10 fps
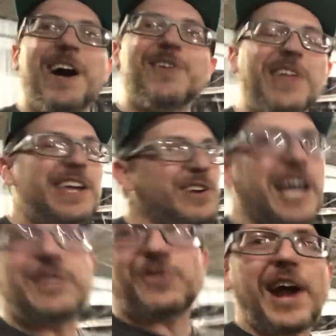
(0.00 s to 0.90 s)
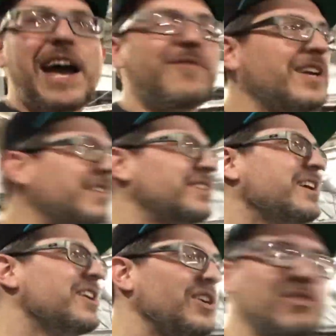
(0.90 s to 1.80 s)
Thank you guys for having us.
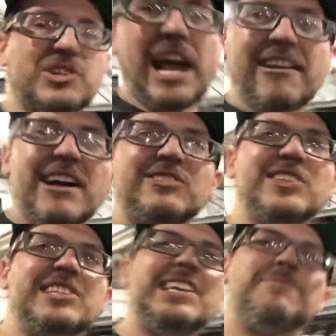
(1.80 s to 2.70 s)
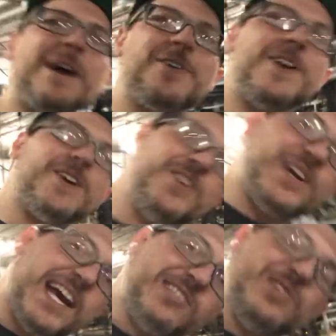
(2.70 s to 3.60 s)
Huge shout out to the team out here. You
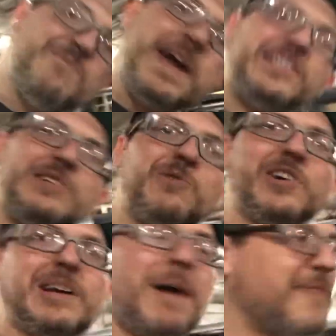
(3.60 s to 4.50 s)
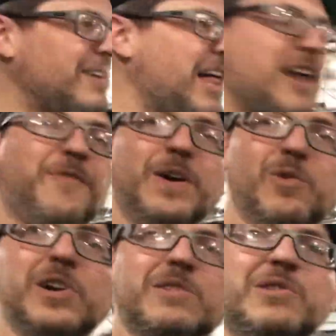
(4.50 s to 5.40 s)
guys do amazing work. I'm having a lot of fun
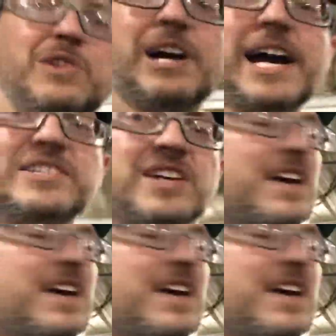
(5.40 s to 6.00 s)
working with you guys.